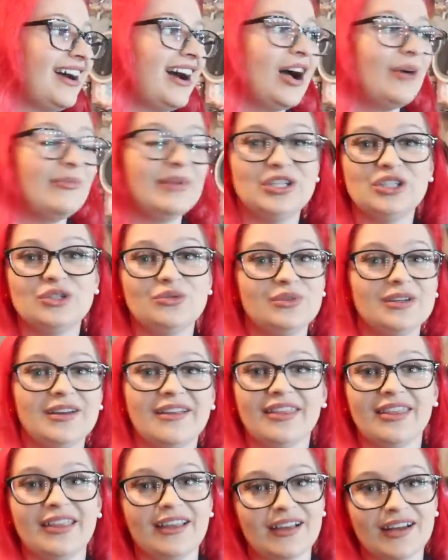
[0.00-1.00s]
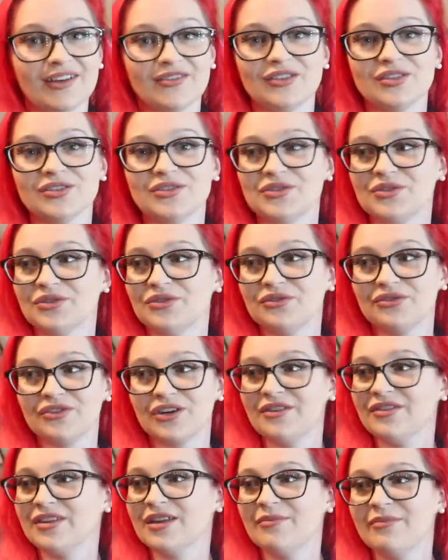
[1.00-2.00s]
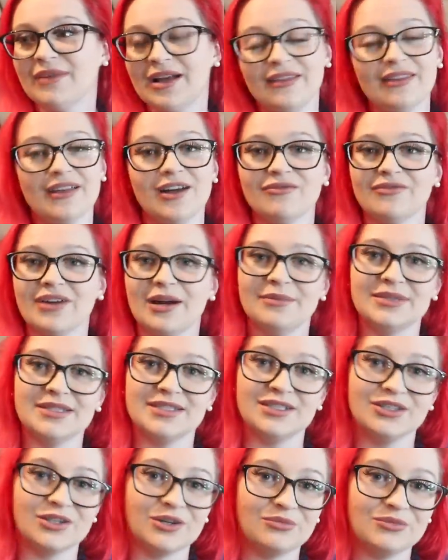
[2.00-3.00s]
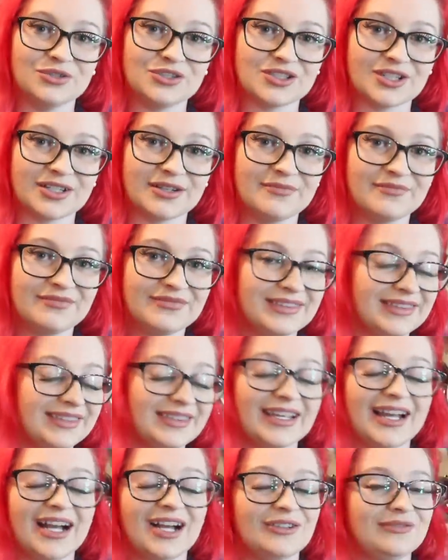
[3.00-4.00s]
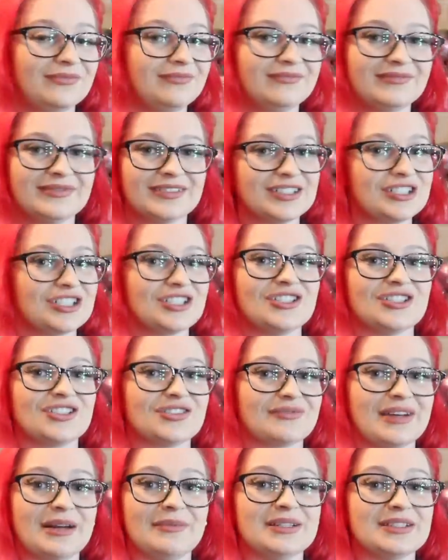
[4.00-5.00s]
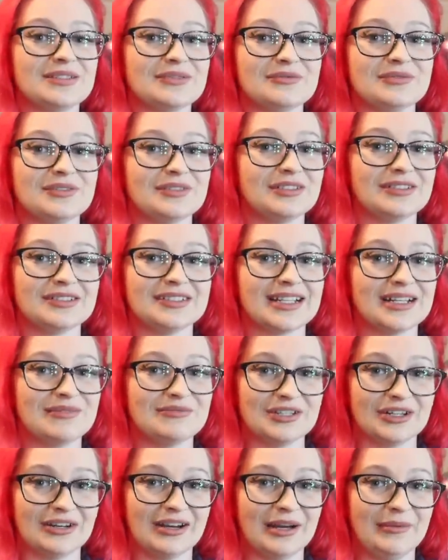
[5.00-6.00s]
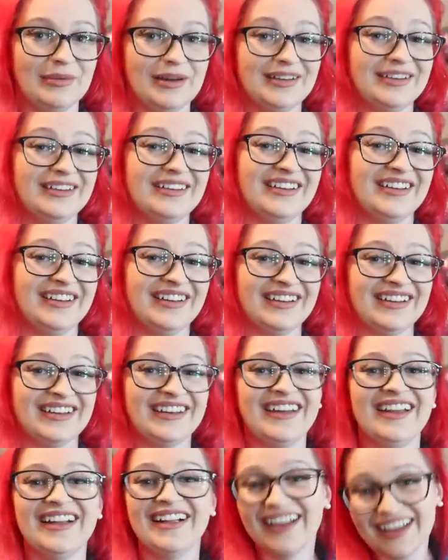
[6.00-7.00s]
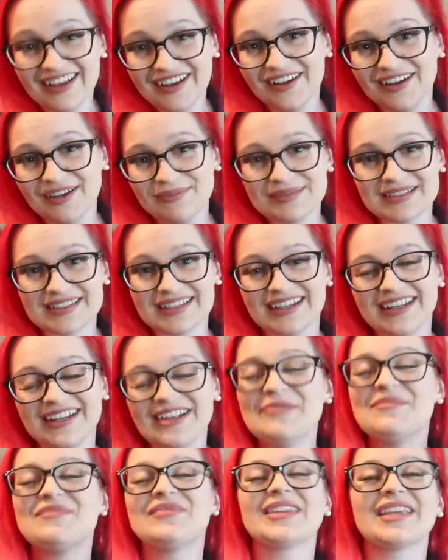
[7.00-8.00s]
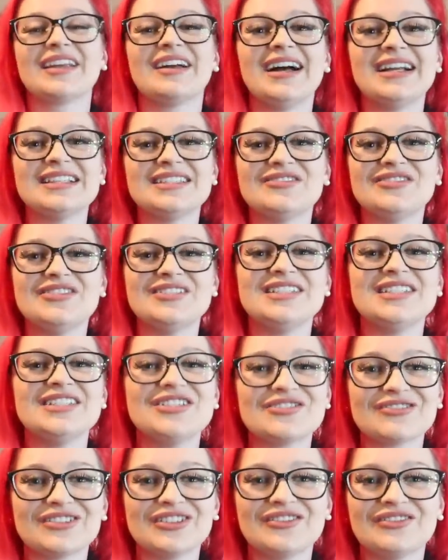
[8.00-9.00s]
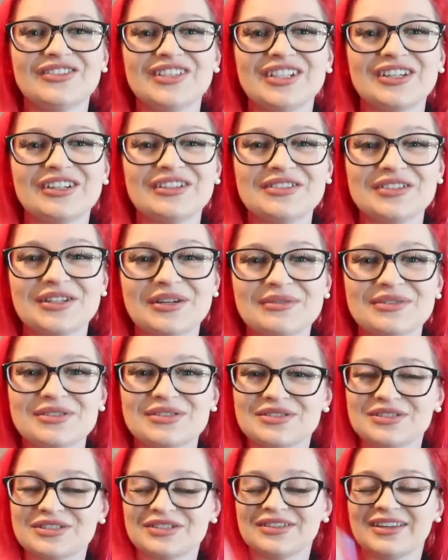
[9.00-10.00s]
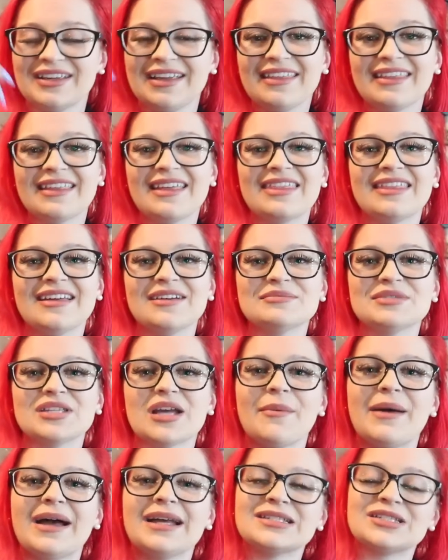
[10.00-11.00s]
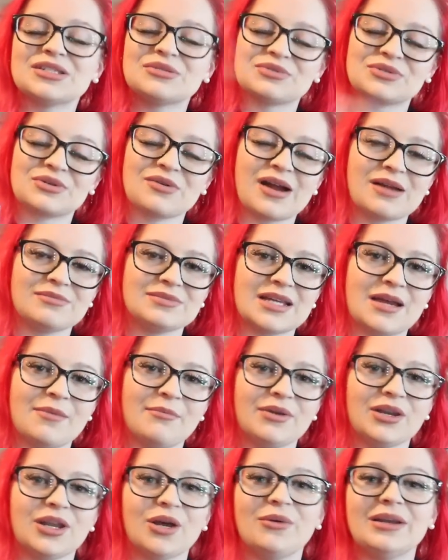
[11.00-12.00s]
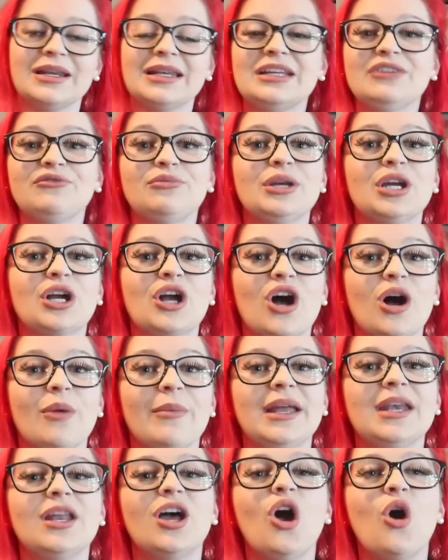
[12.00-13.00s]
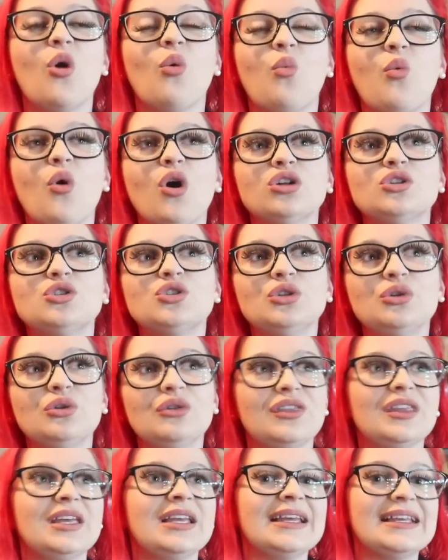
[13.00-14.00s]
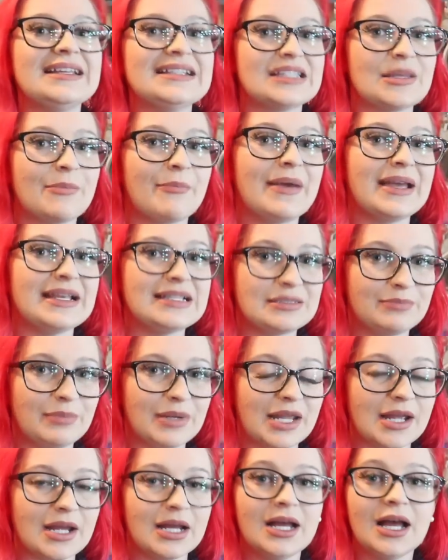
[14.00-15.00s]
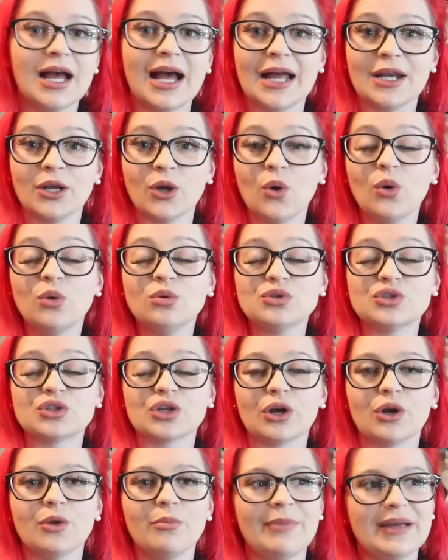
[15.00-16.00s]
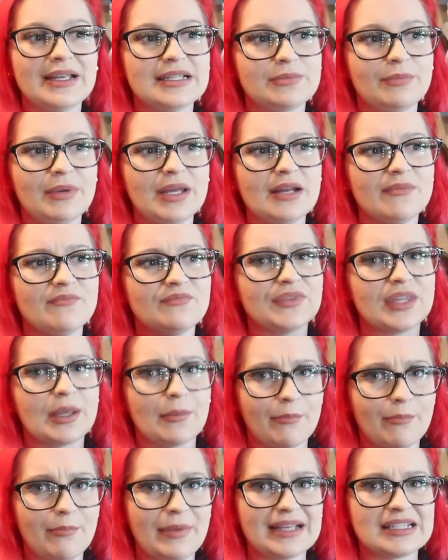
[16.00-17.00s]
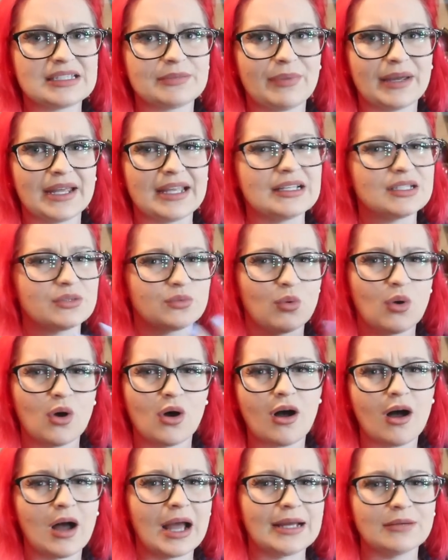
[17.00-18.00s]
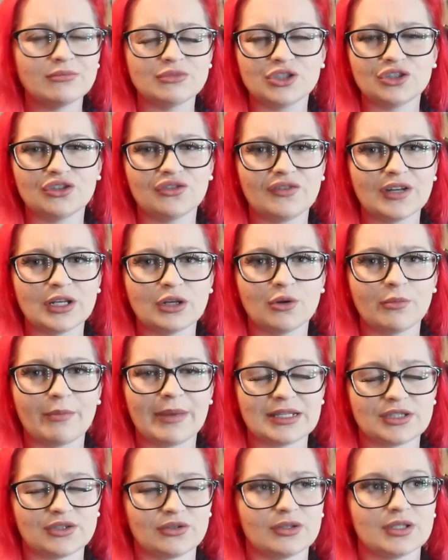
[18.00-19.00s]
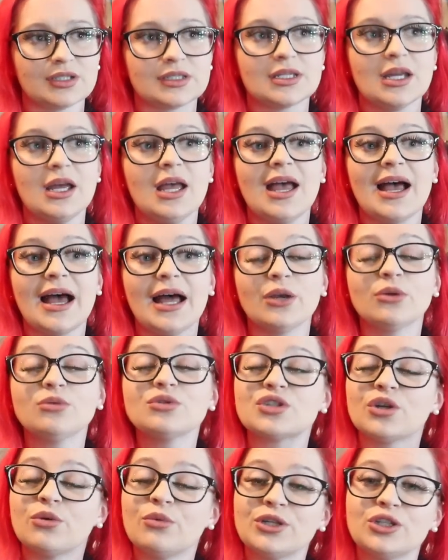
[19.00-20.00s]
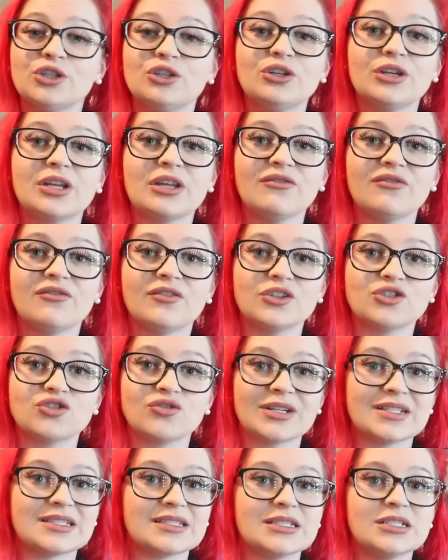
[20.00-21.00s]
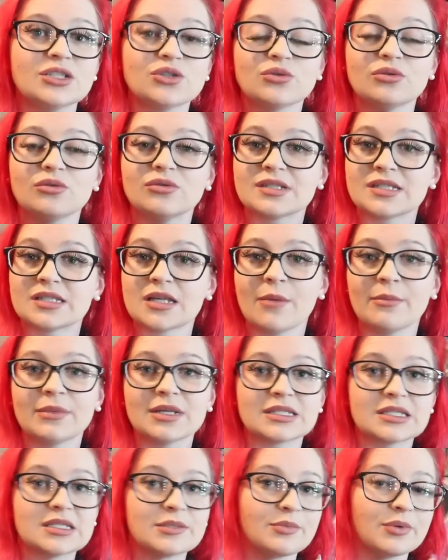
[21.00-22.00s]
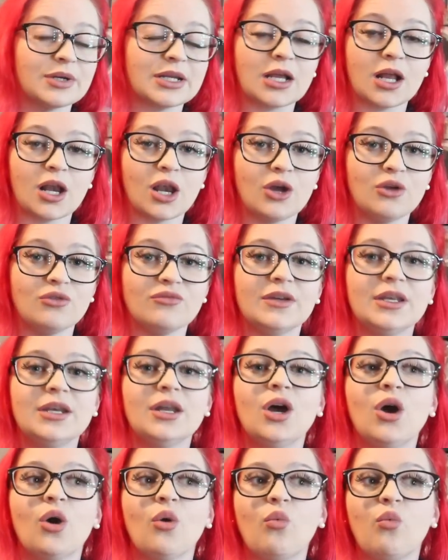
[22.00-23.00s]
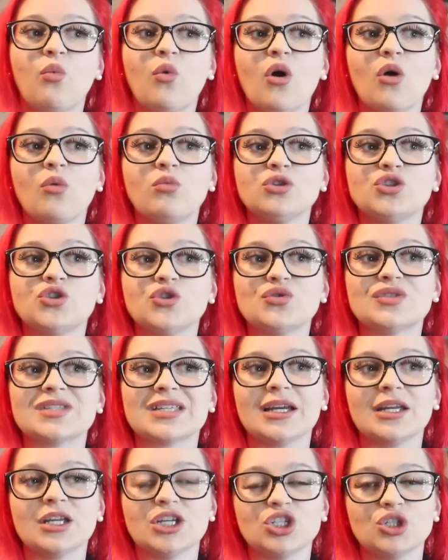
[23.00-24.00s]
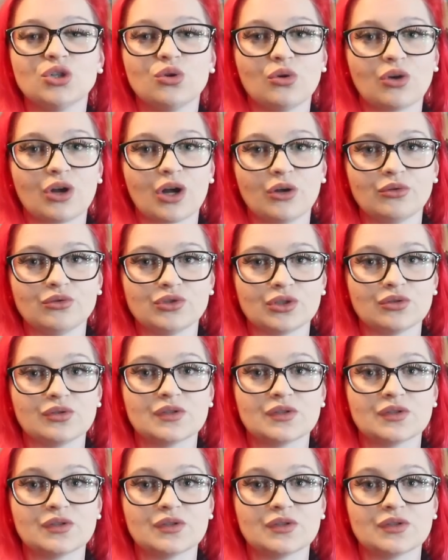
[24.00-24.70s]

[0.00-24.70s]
I mean, you wouldn't think I've got a sore throat the amount that I'm rabbiting on, would you? No, because she just rabbits all the goddamn time. Oopsie. Guys, if you did enjoy the video, you know what to do. Hit that thumbs up and subscribe down below. And leave me a comment. What do you think is the best bit? And also, best bit? Best piece, what item do you think look best on us? And also, when you're looking for dresses or summer spring clothing, what would you say is your go-to?